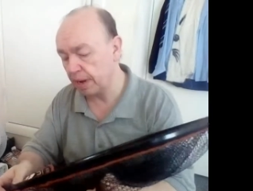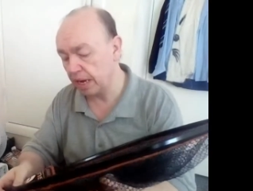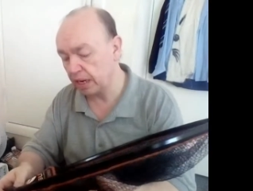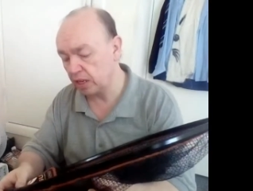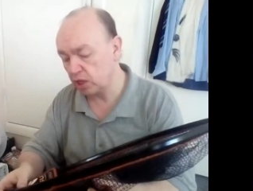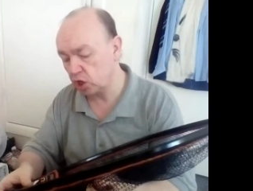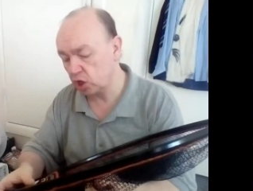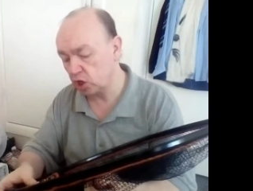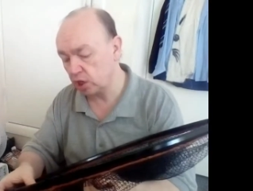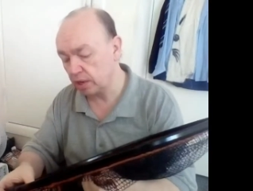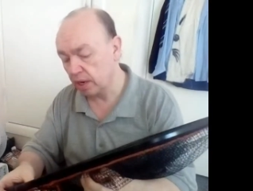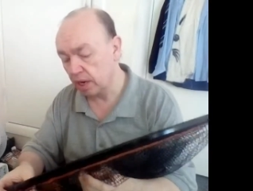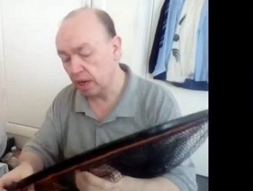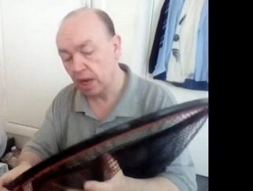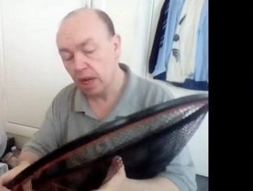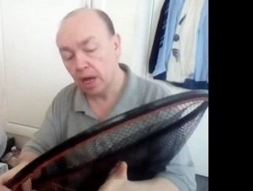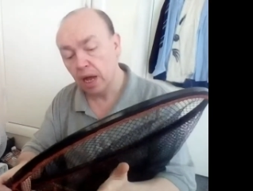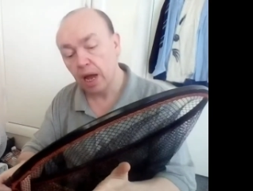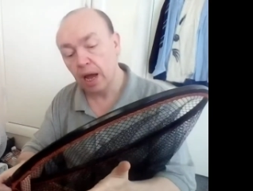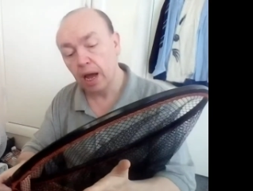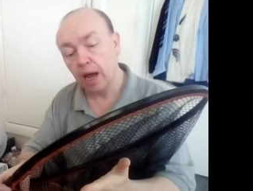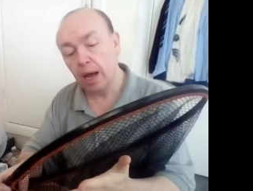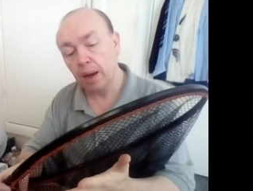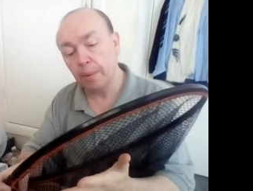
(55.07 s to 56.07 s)
mesh.
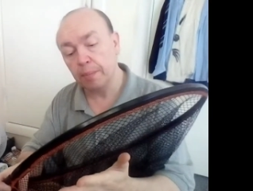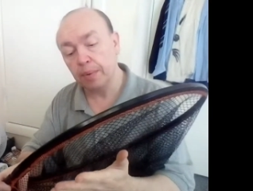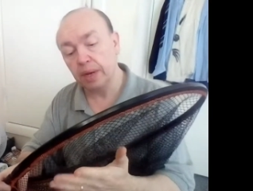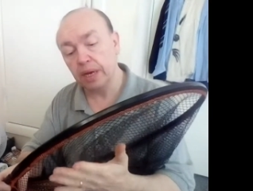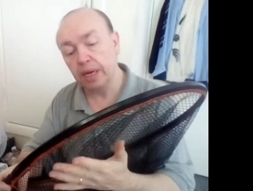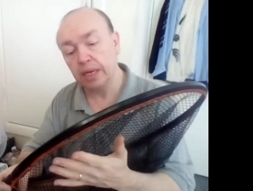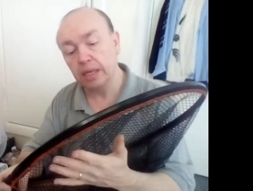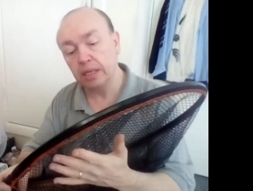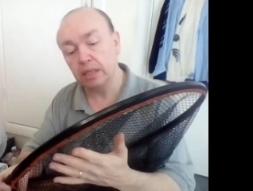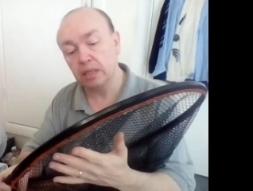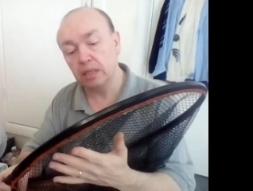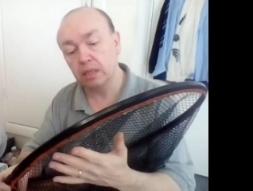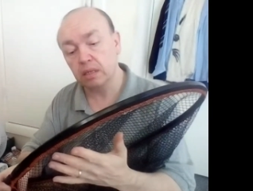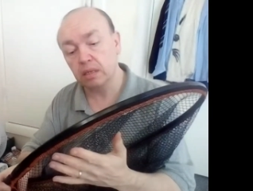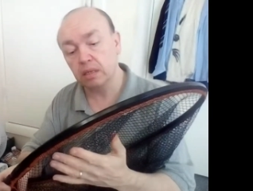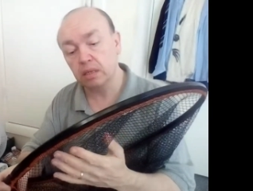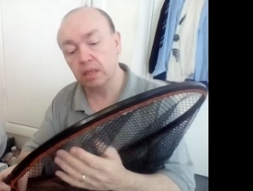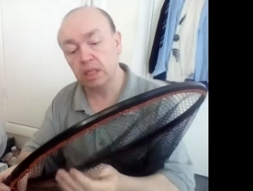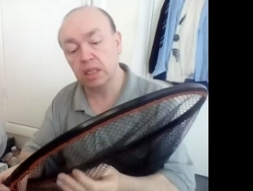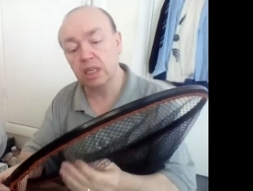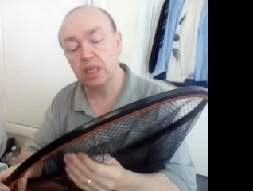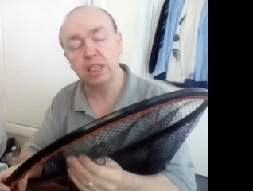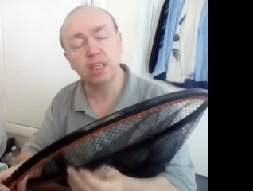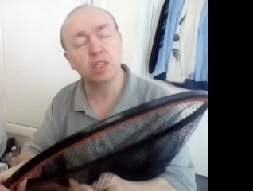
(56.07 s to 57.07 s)
It's
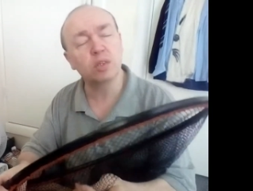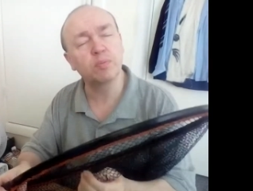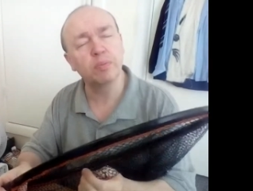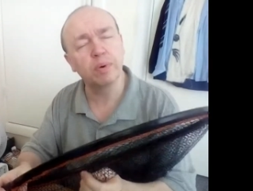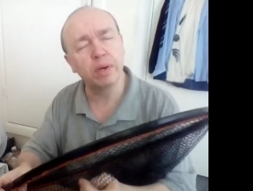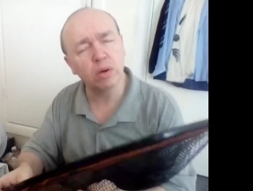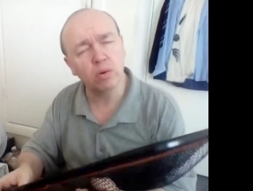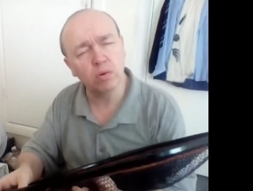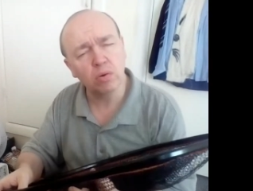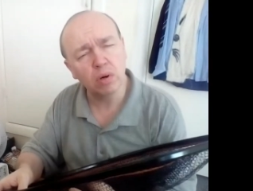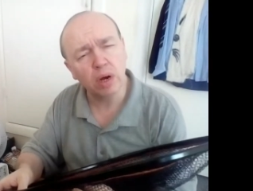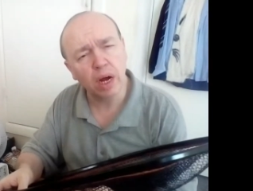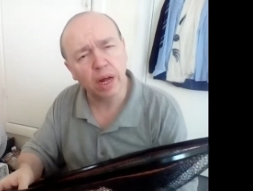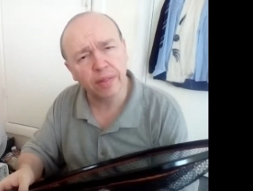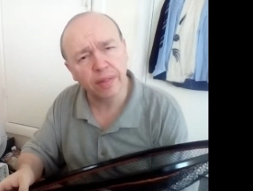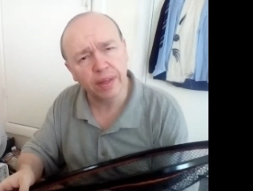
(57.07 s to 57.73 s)
6mm,